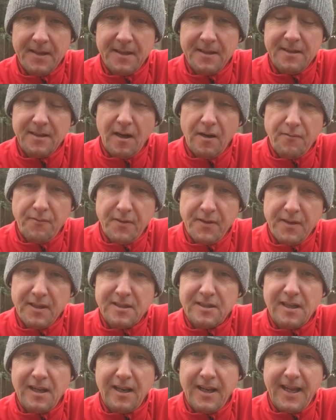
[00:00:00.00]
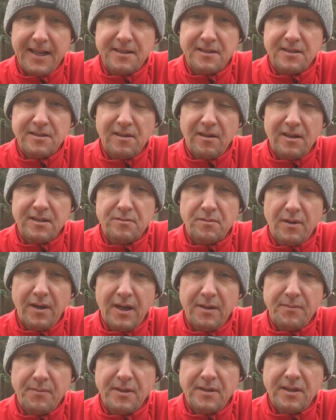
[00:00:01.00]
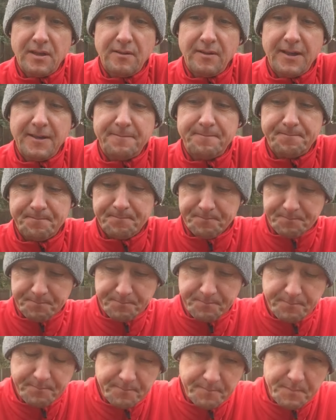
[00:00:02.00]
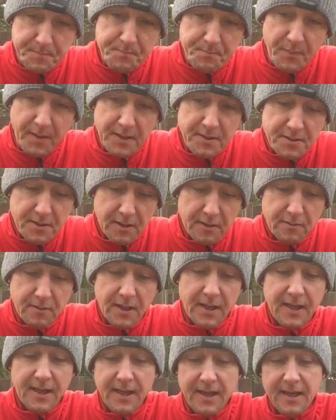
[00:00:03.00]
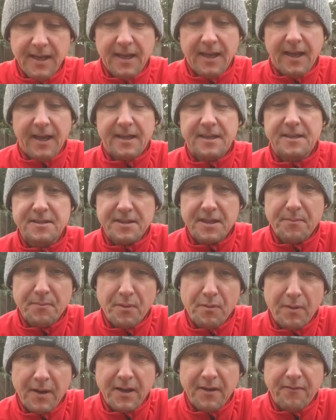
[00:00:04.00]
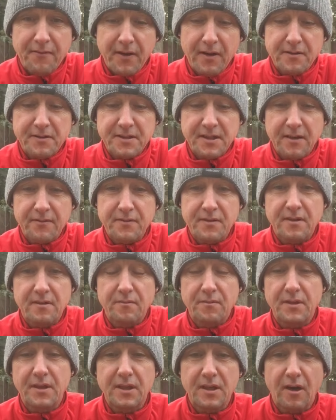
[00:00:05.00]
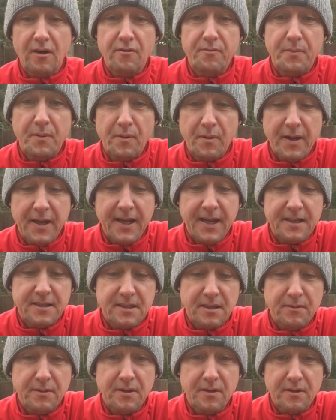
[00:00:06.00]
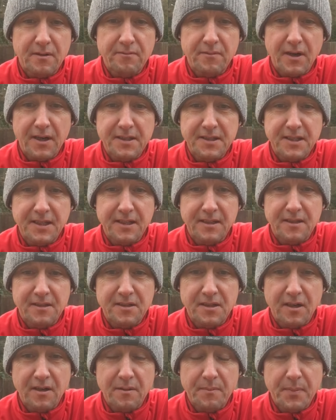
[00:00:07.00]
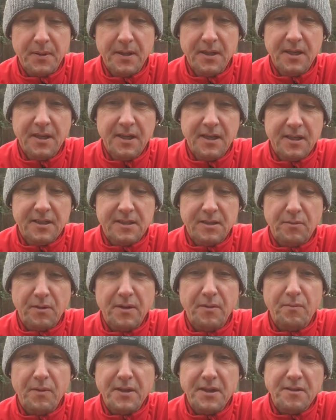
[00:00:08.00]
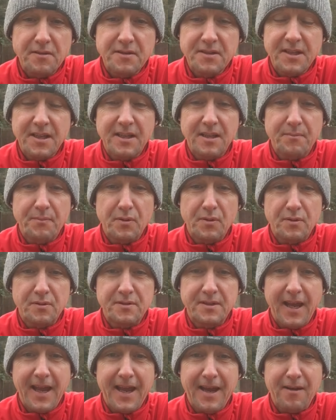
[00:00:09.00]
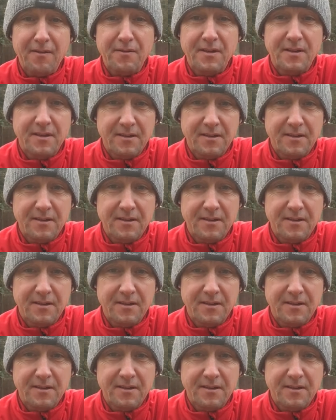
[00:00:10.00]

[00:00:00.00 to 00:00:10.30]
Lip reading: hopefully this little exercise will help you do it. So simple way to focus it with the golf ball here. So we've got the writing at the top. So when you sit the ball down